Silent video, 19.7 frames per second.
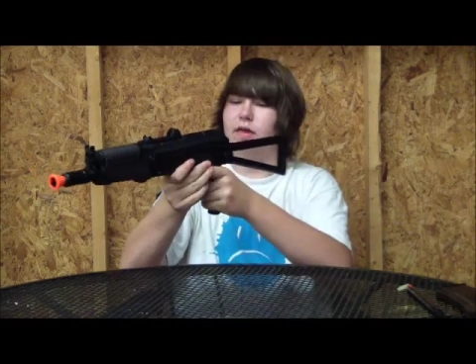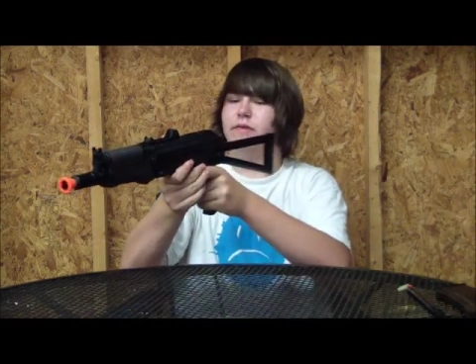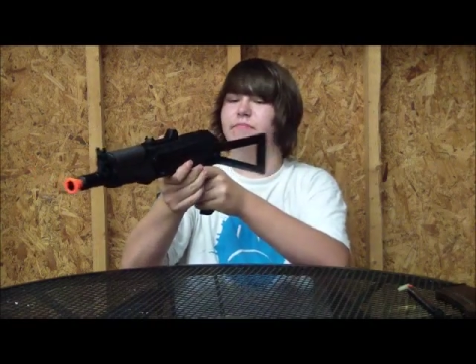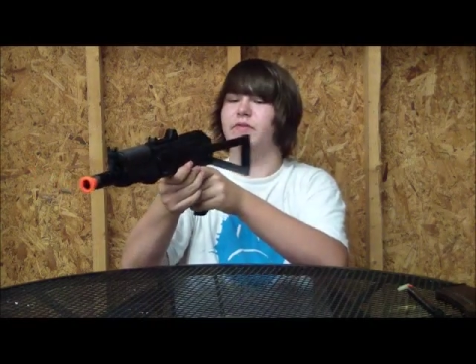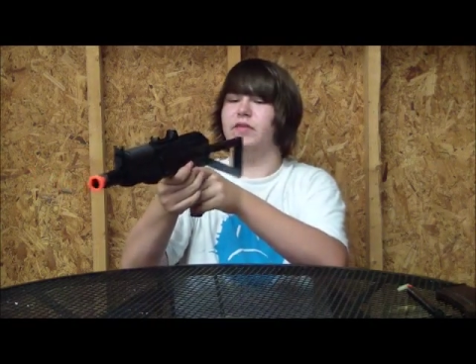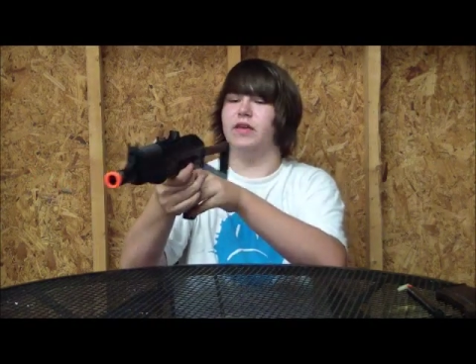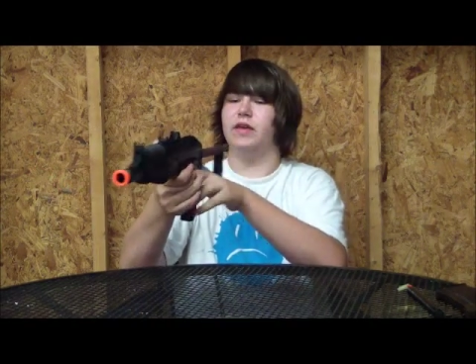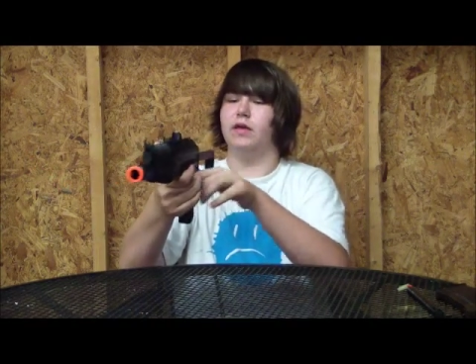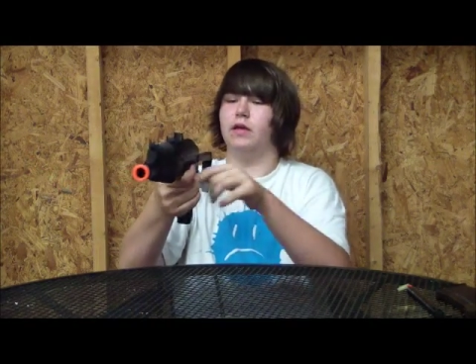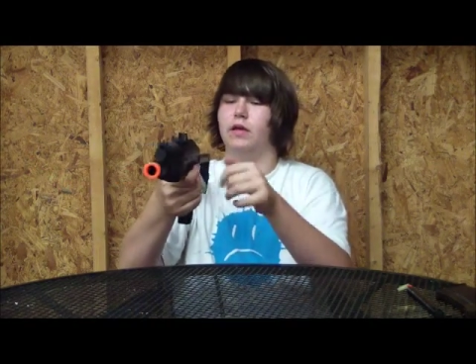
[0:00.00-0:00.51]
It
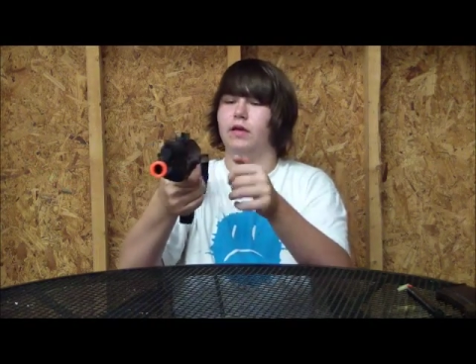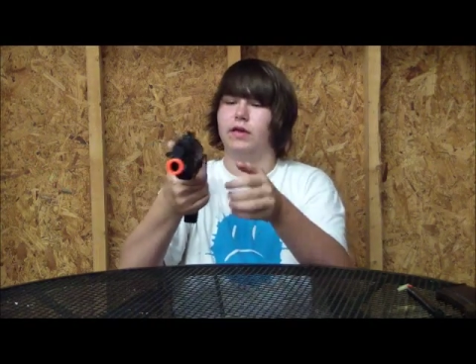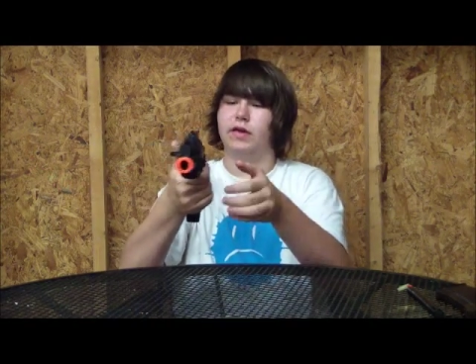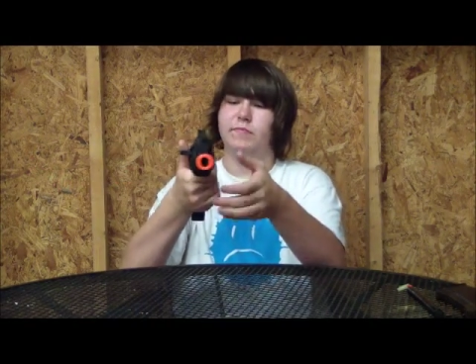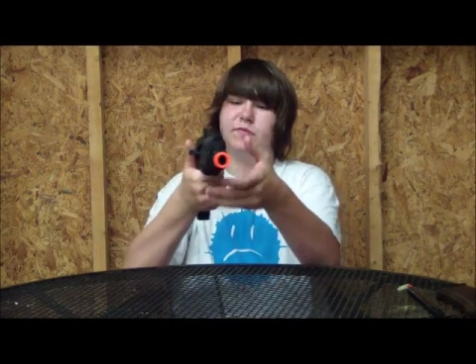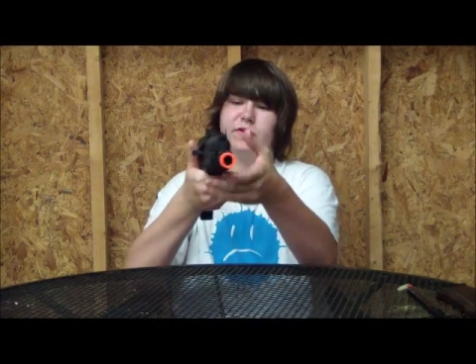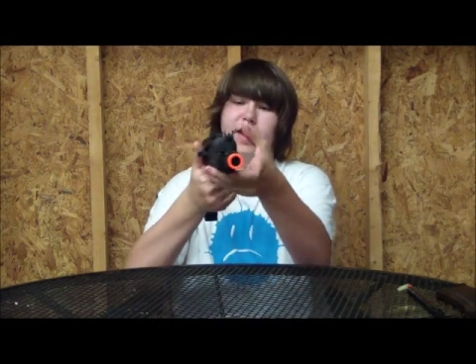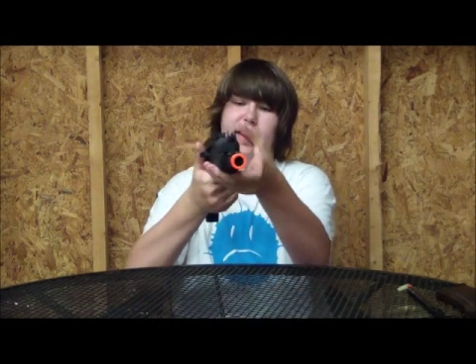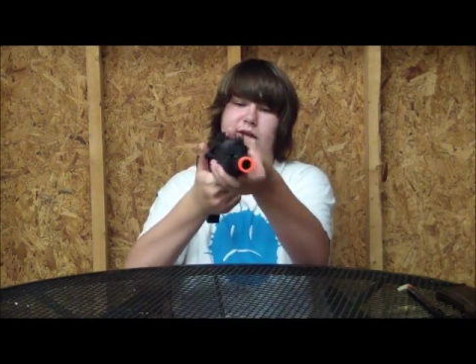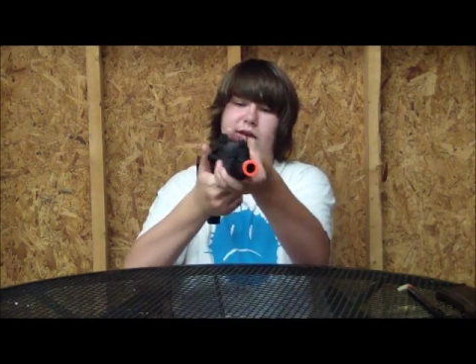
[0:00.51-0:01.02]
keeps
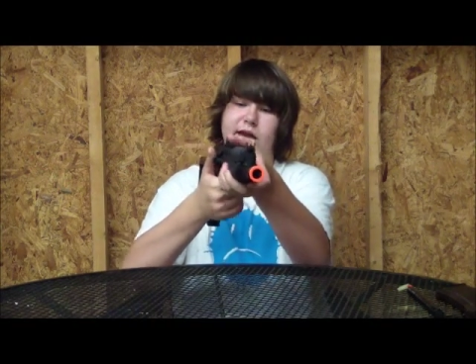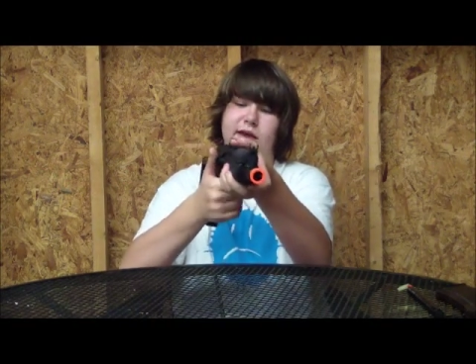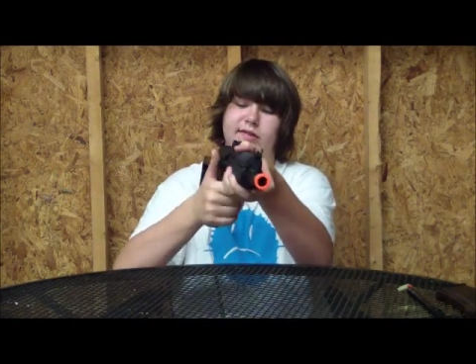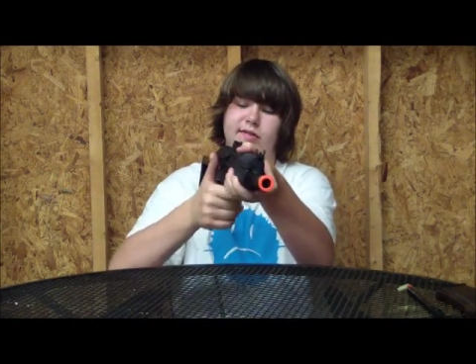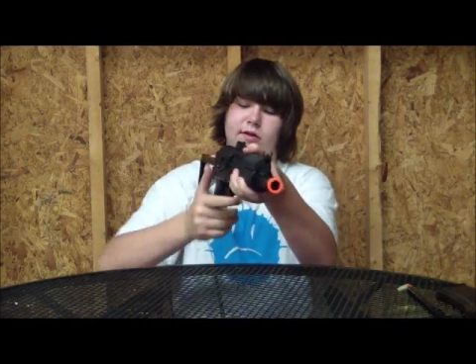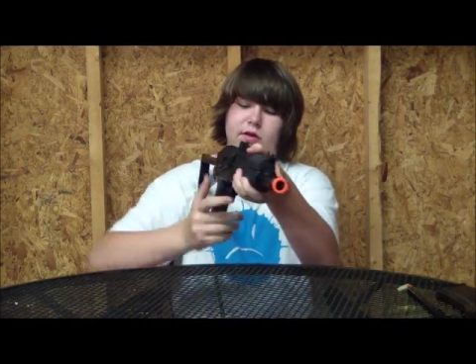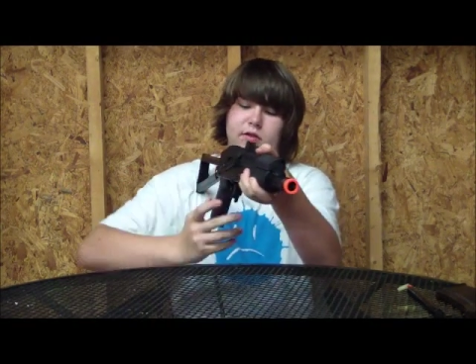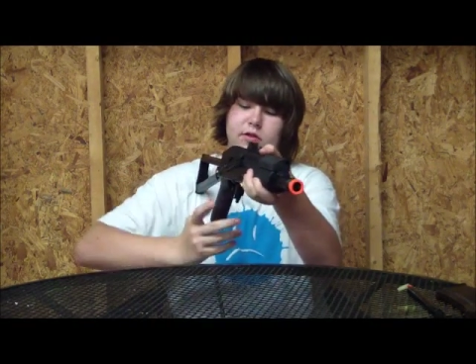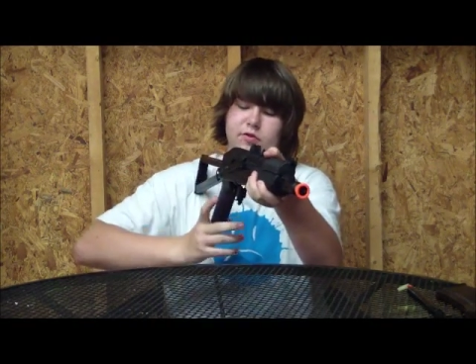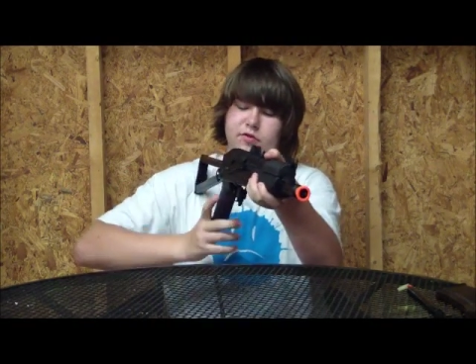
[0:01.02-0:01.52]
the gun
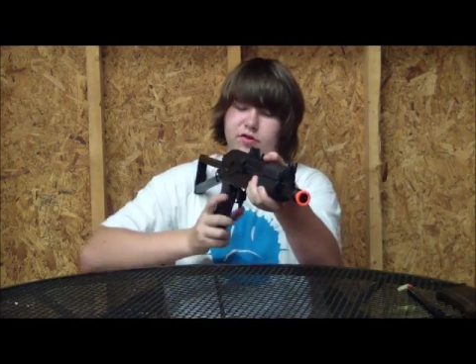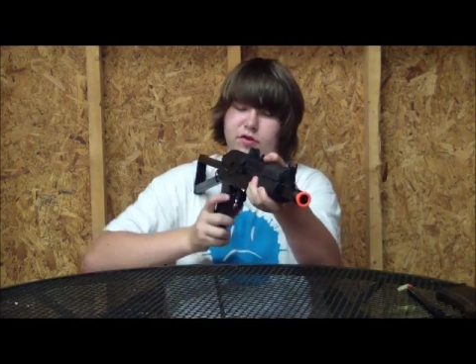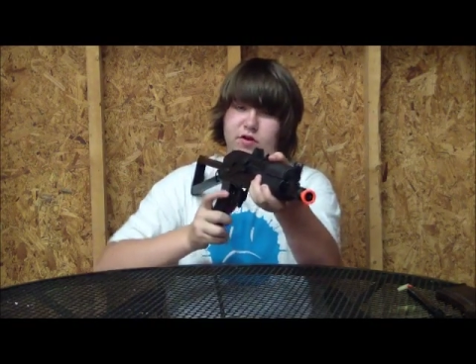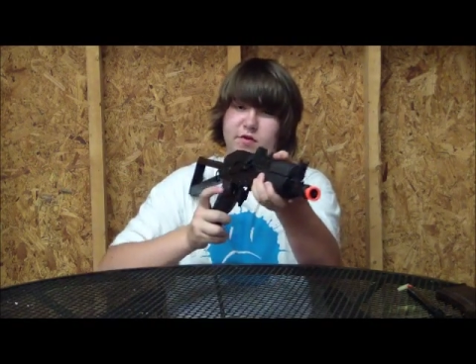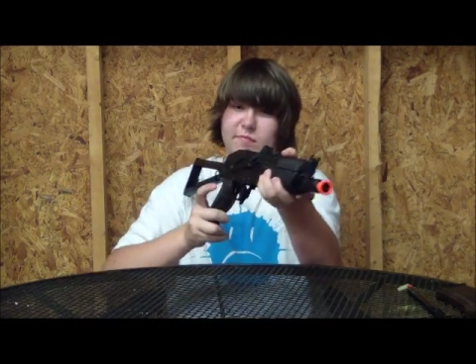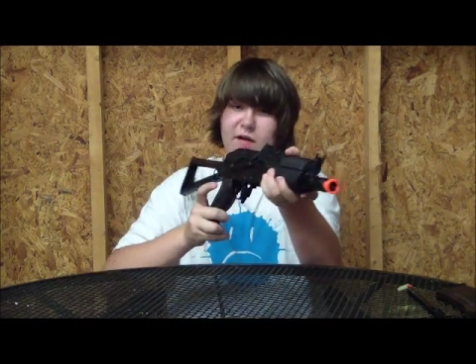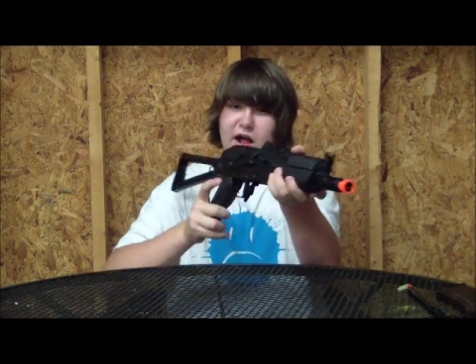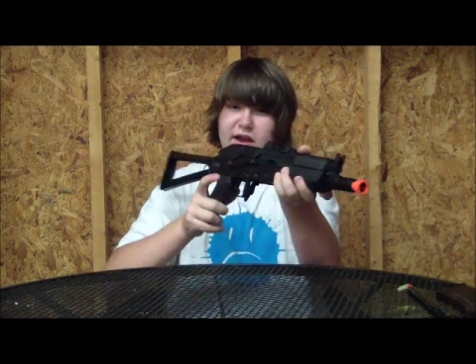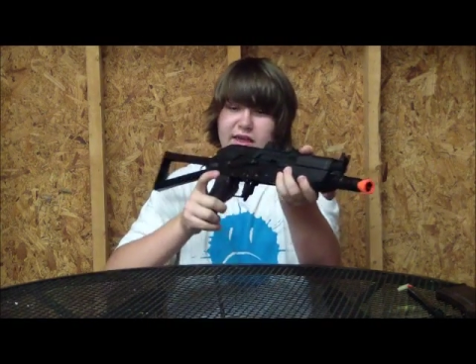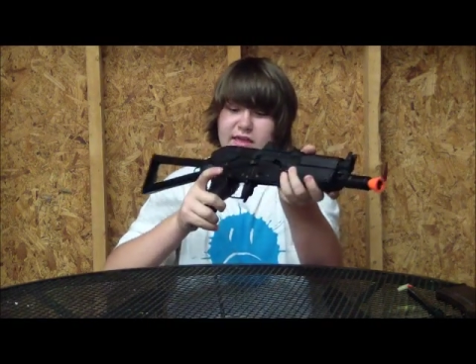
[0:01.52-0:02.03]
nice and close to
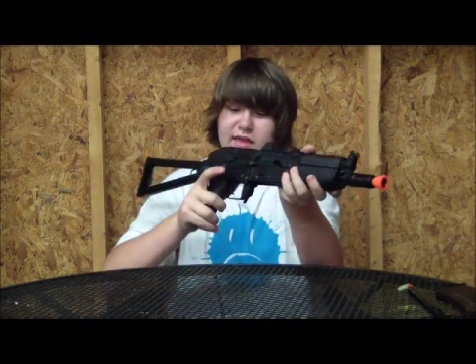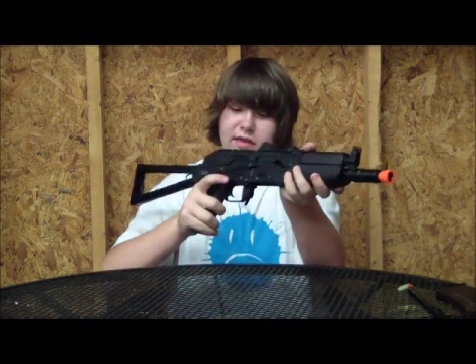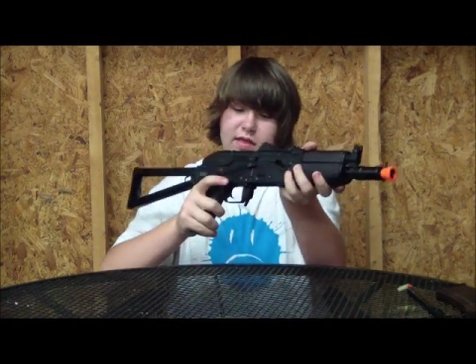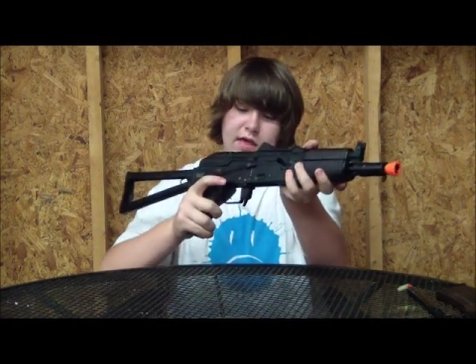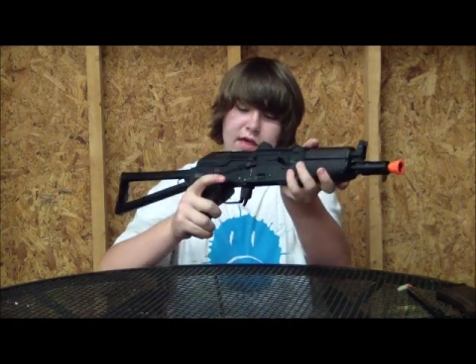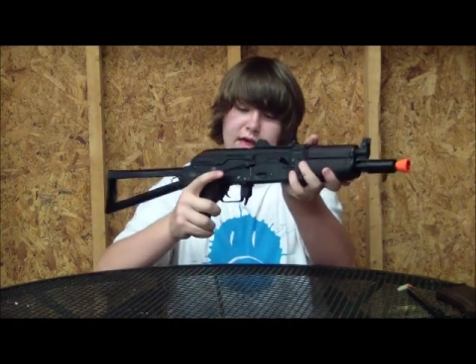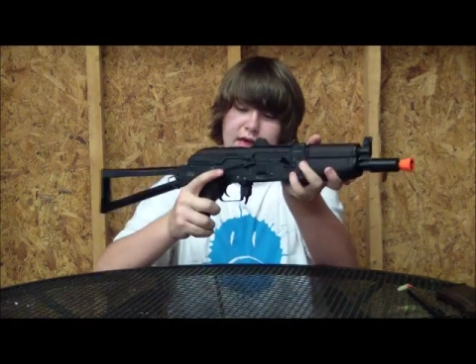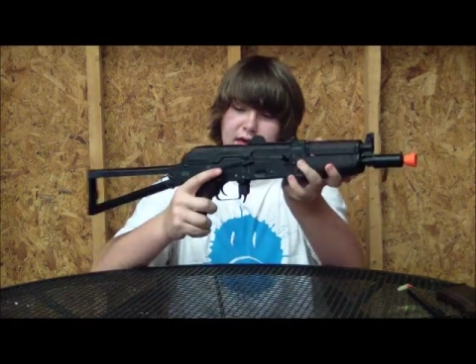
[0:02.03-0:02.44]
your body,